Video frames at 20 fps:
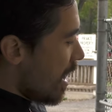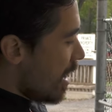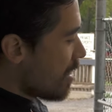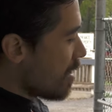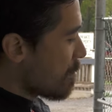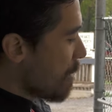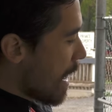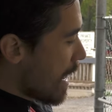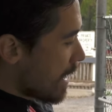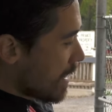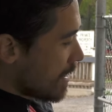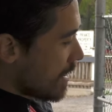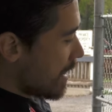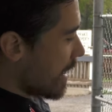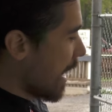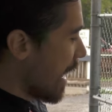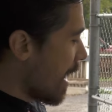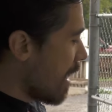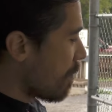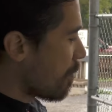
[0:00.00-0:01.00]
On the back of the
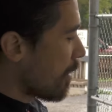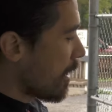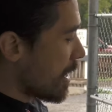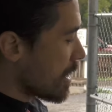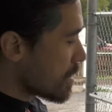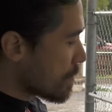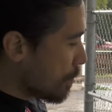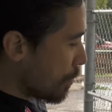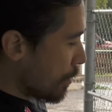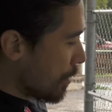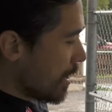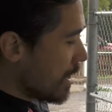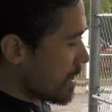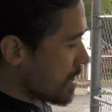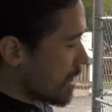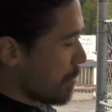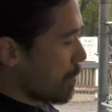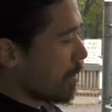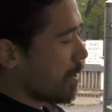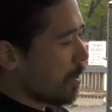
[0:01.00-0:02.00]
camera, it's pretty
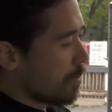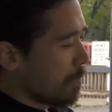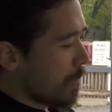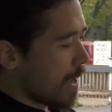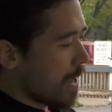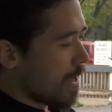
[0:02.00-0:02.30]
typical